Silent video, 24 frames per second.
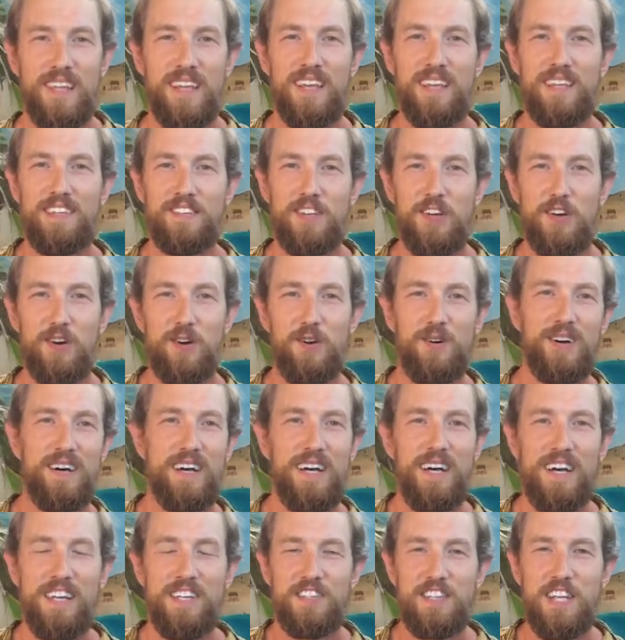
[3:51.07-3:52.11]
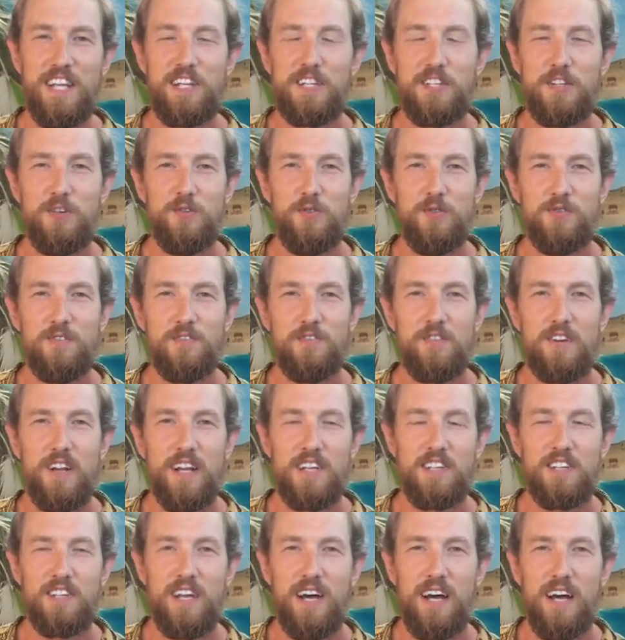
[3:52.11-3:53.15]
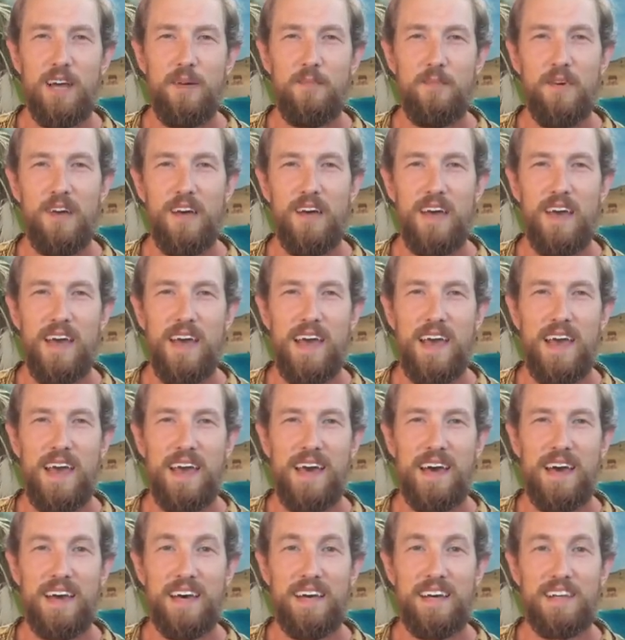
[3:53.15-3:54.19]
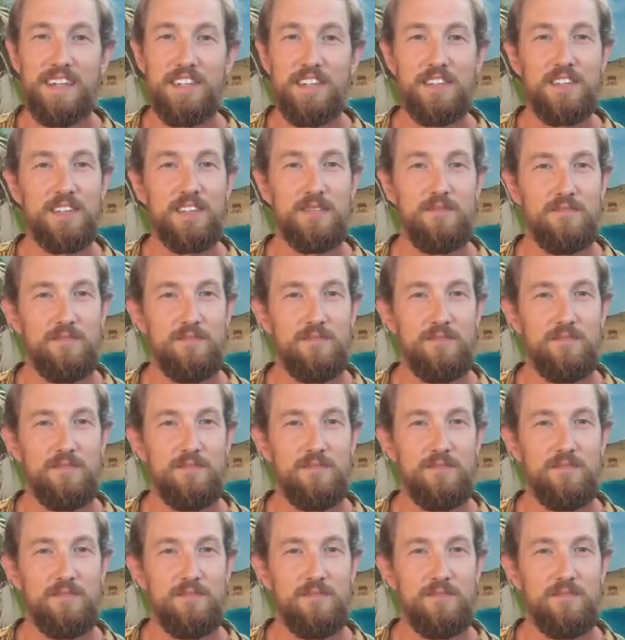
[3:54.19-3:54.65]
So stay tuned for next time and